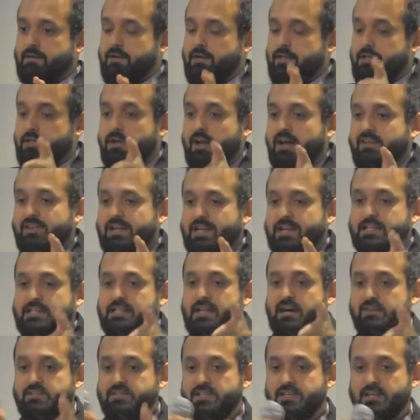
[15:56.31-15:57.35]
you have like
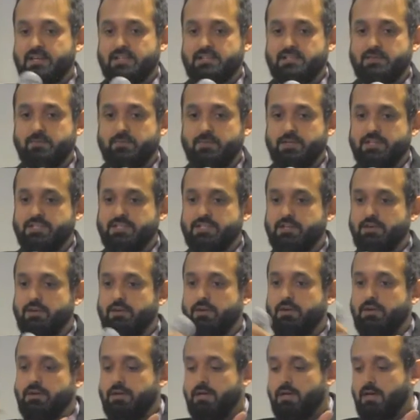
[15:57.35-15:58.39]
1,000 customers,
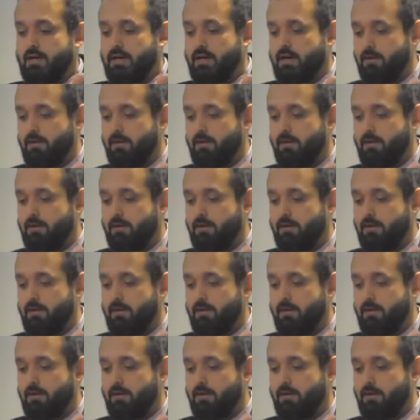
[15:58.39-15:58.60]
you're